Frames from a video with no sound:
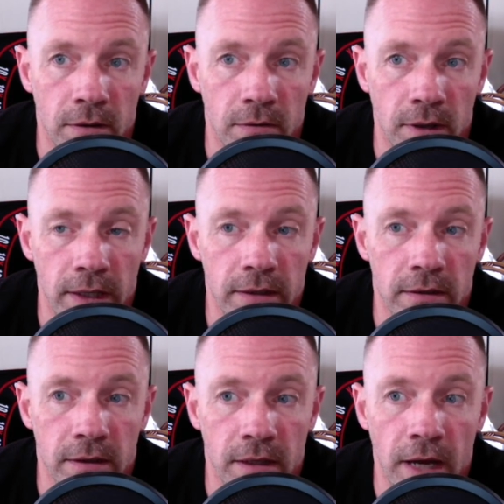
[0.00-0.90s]
right?
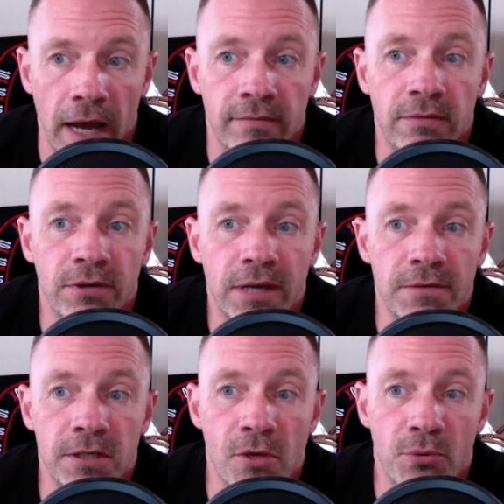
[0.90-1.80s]
I haven't even given
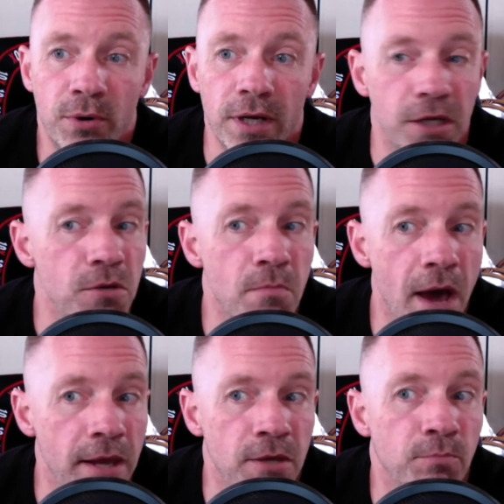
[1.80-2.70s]
you the three, and you
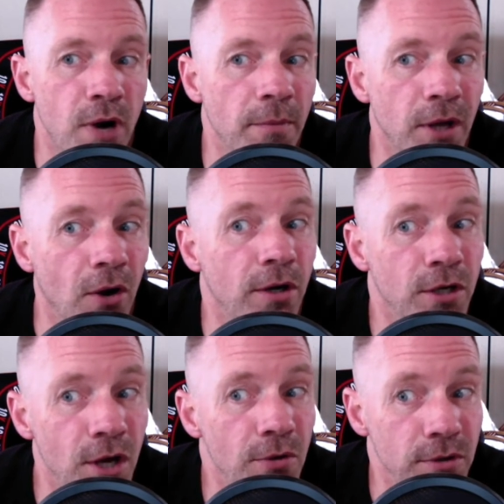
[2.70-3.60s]
might you probably already
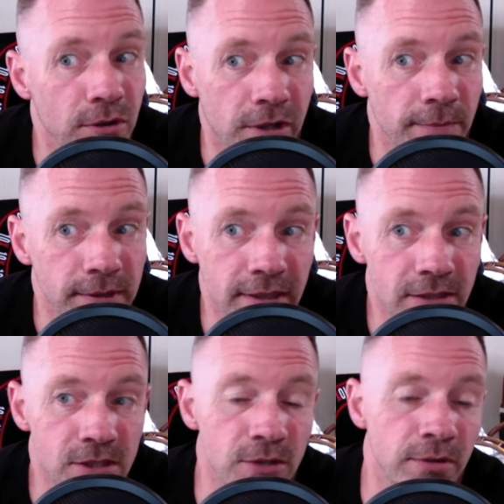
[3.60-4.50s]
know that your company
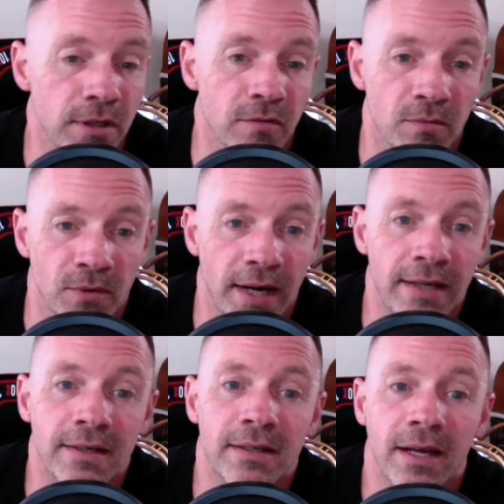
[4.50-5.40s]
doesn't do any of them,
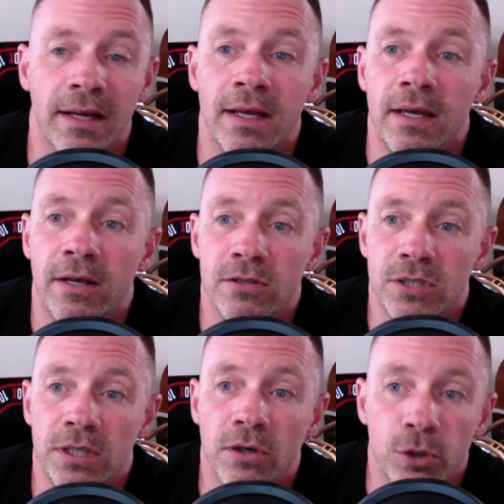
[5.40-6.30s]
right? Okay. Here's the
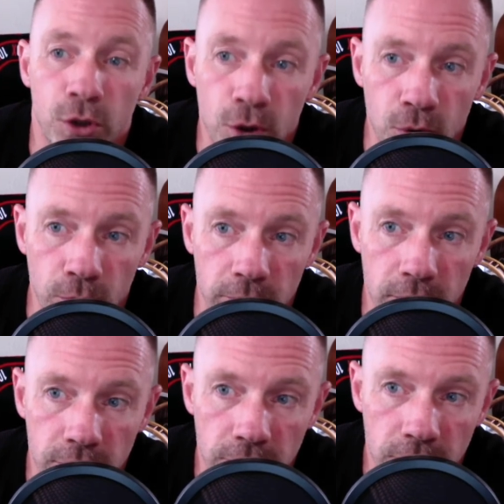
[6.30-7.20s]
deal: you
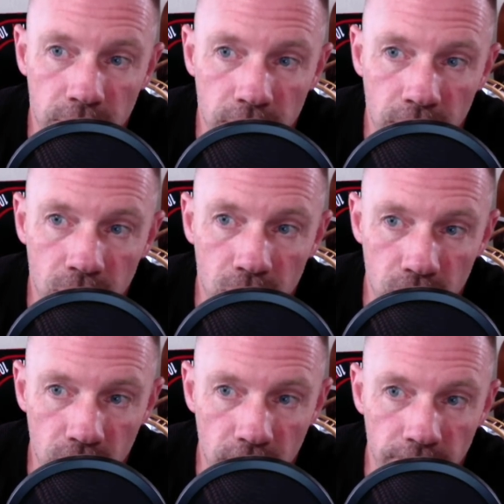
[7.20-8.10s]

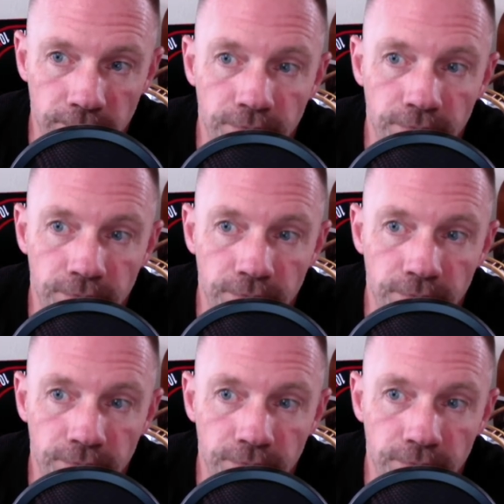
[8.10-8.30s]
do them.